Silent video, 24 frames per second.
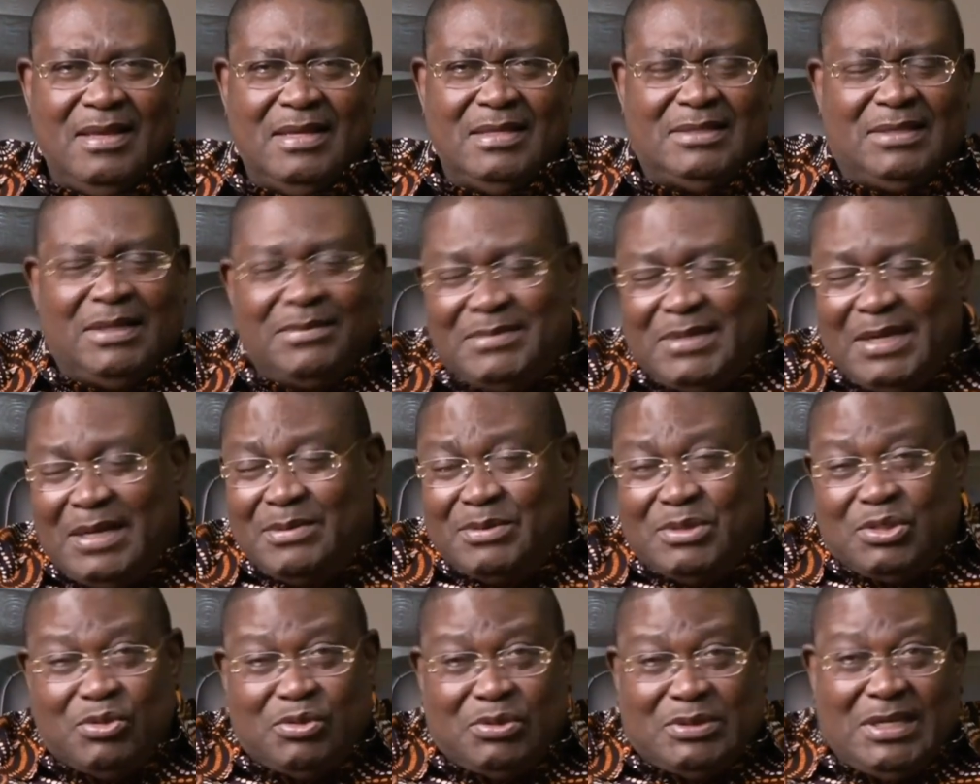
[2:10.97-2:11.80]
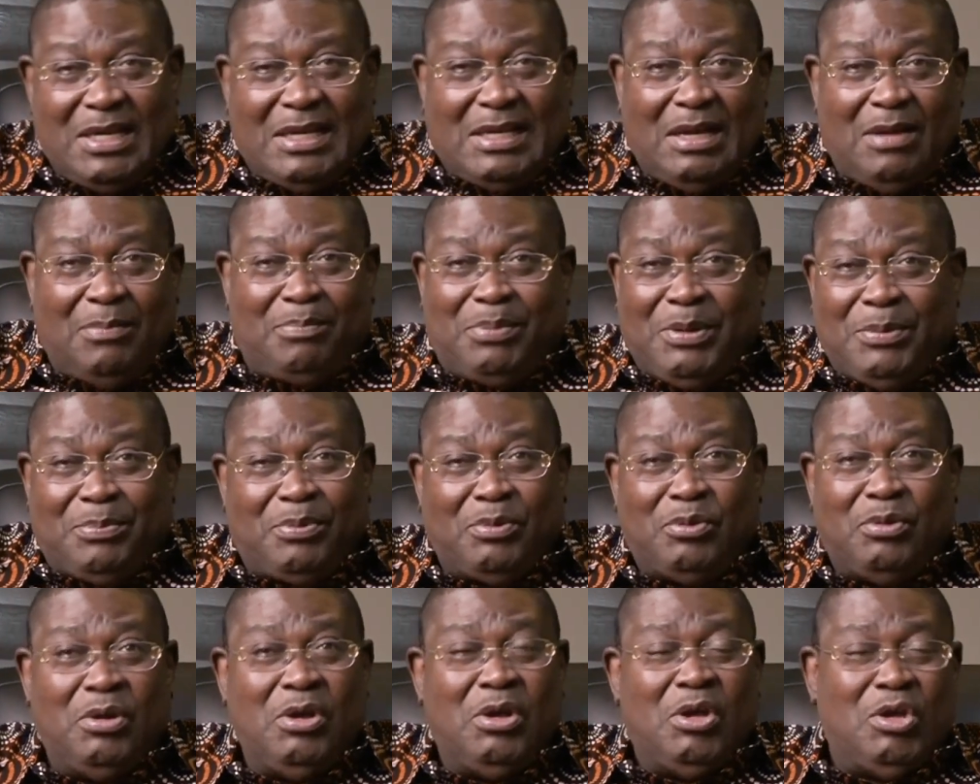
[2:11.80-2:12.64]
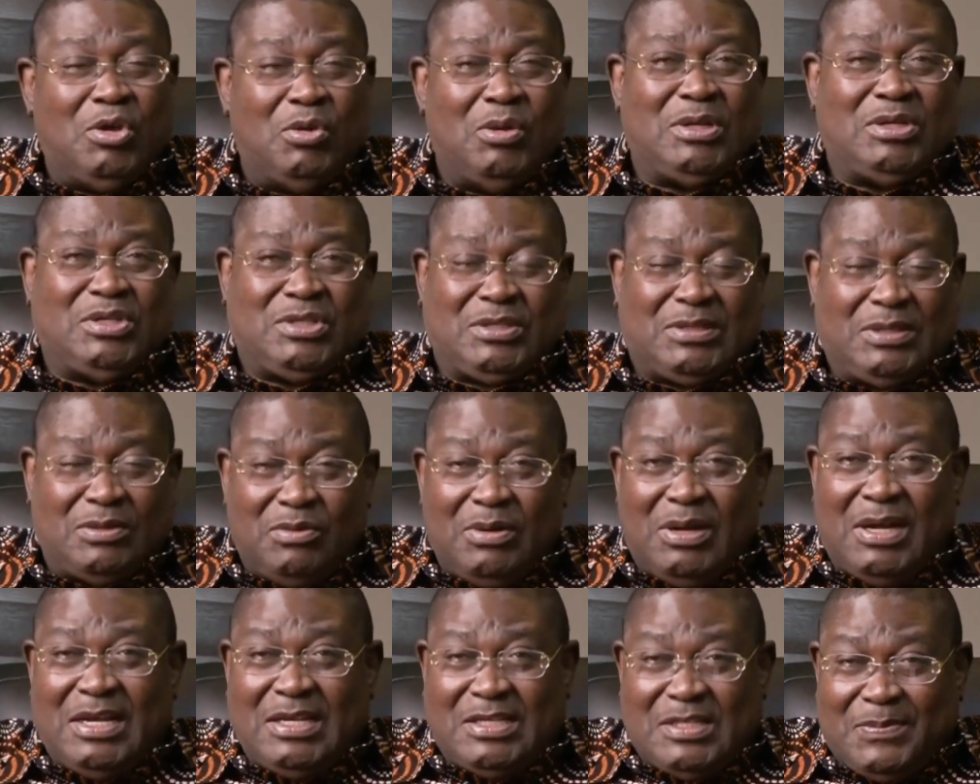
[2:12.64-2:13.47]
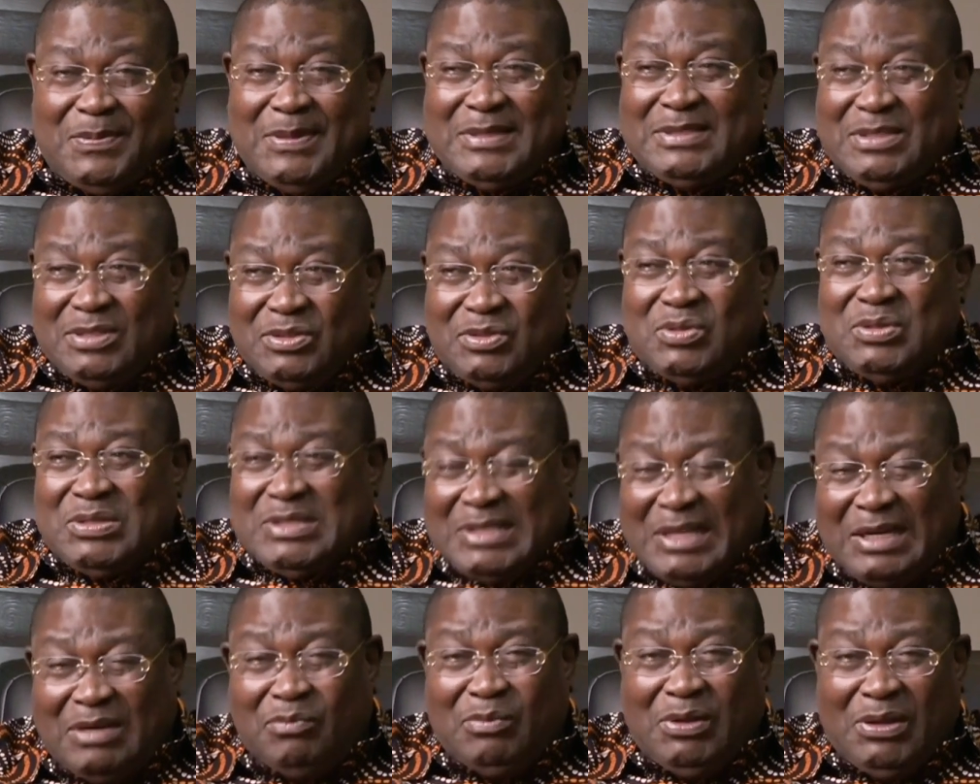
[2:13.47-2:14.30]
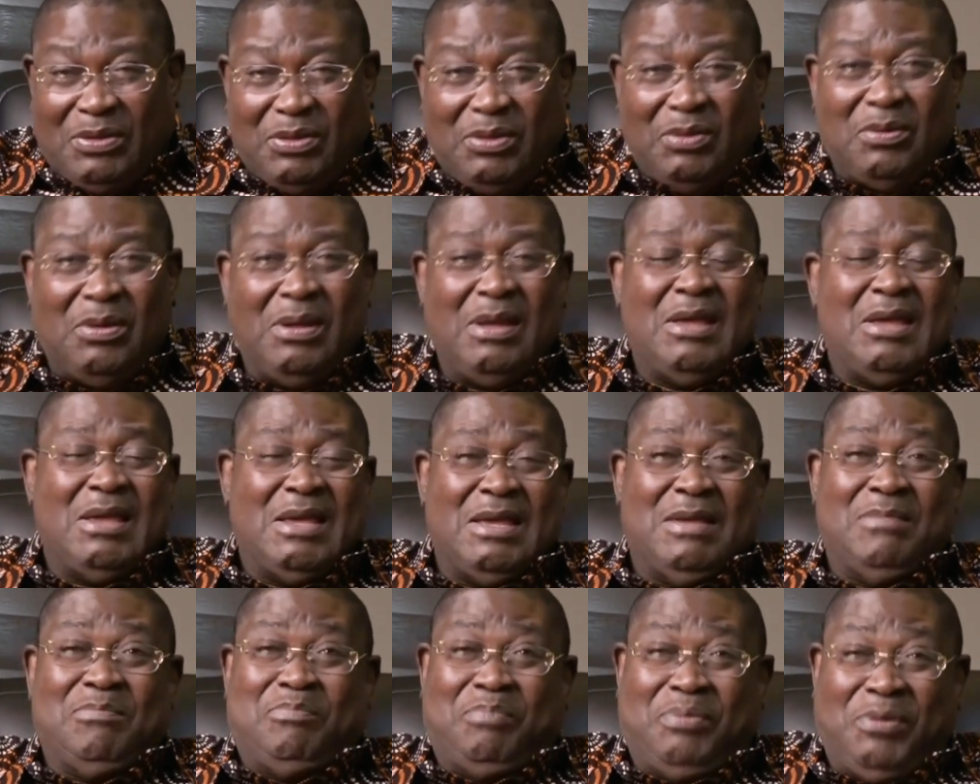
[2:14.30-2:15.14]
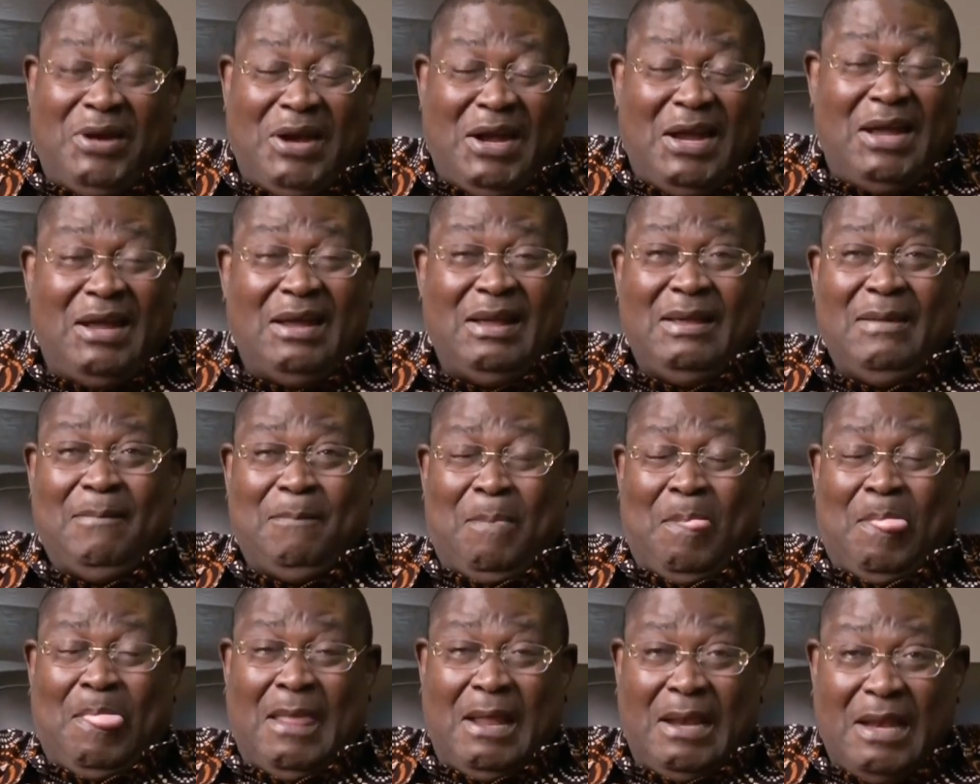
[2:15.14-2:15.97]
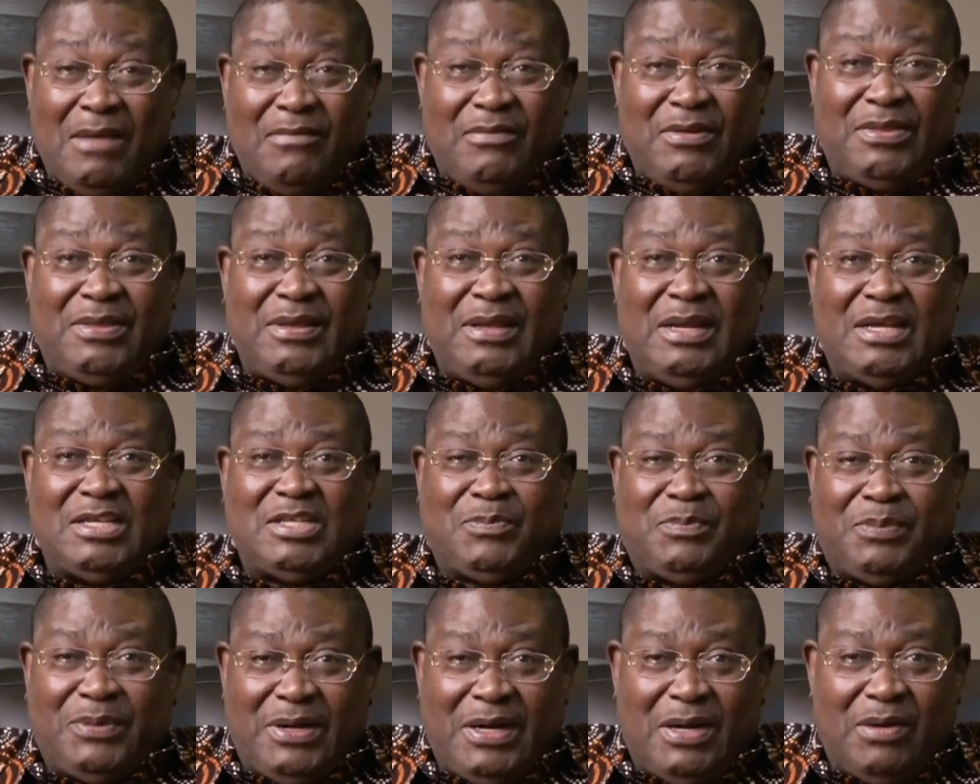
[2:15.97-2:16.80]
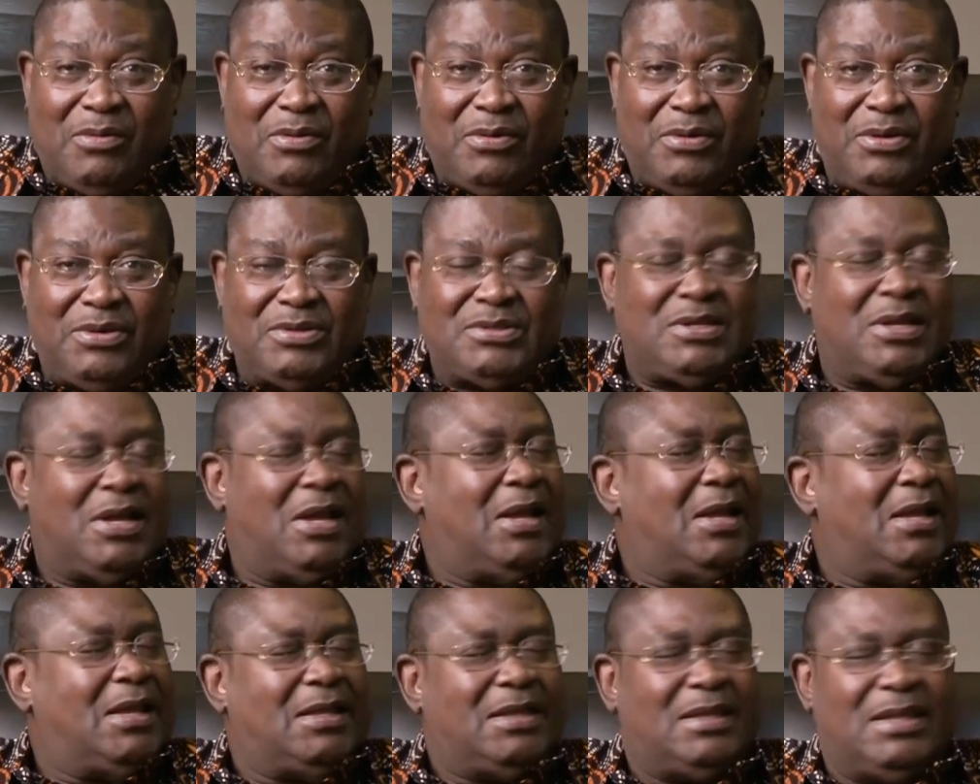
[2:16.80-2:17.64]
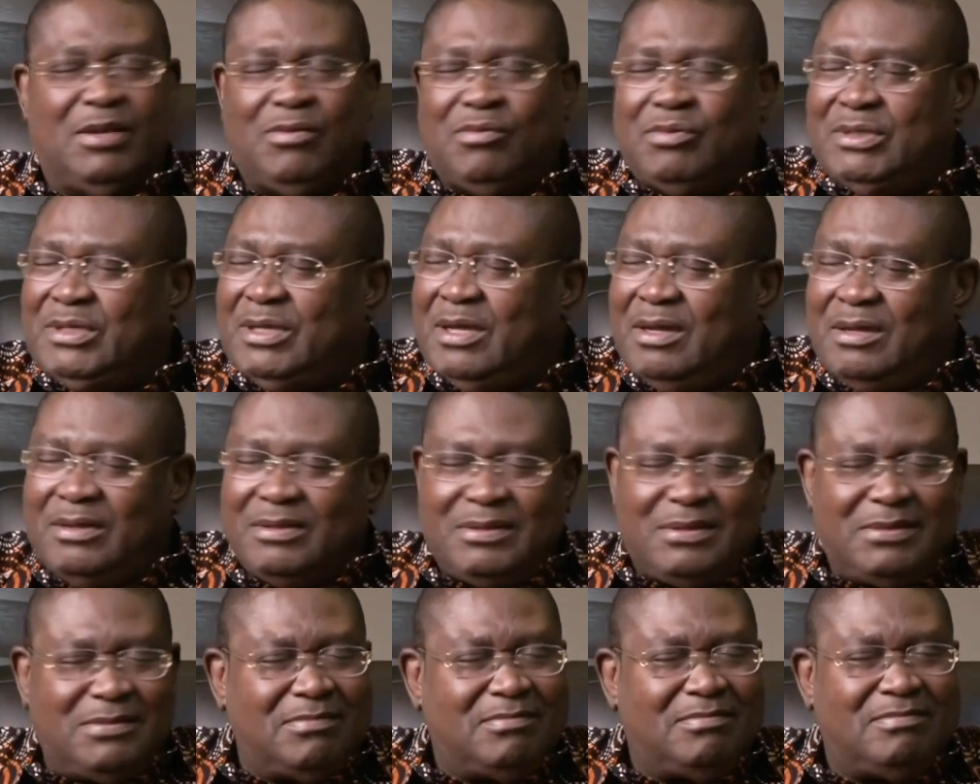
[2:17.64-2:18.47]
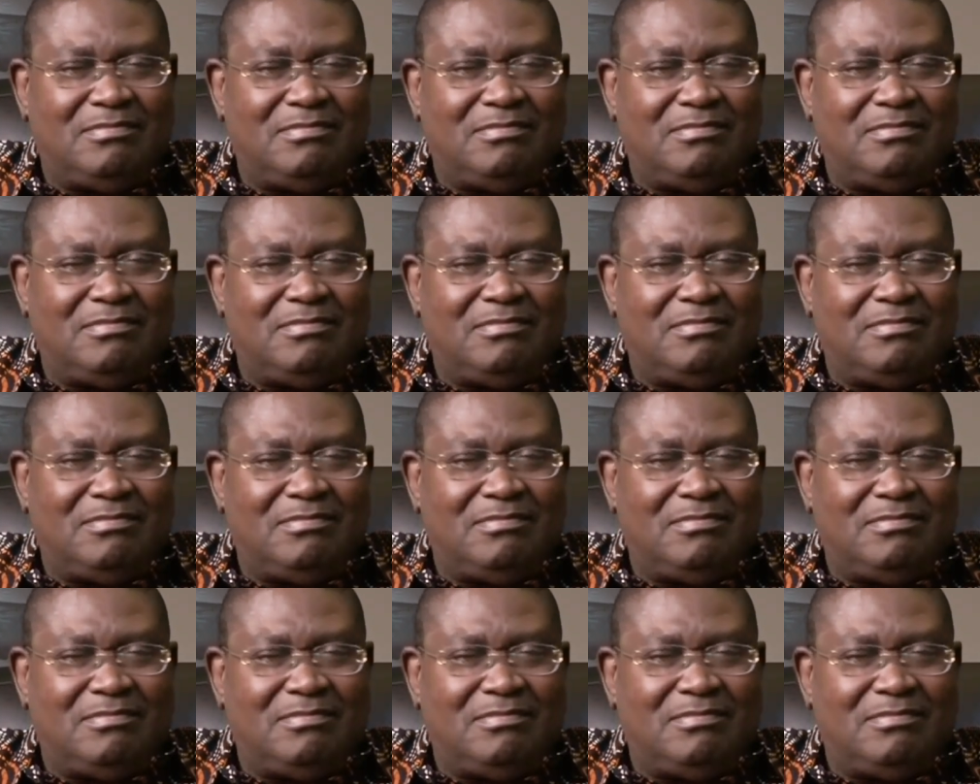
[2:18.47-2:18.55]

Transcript: Sometimes you take up people you are, you are expecting to stand with you in prayer and everything. That's prayer warriors. They will not.